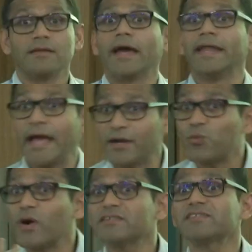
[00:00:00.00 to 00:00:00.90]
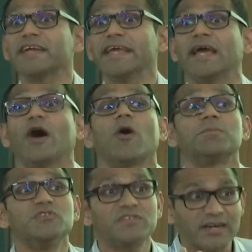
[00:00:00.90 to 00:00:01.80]
An adversary
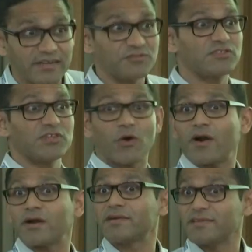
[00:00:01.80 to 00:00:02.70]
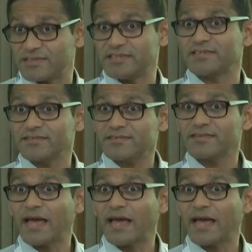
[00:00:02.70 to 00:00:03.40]
observes your decisions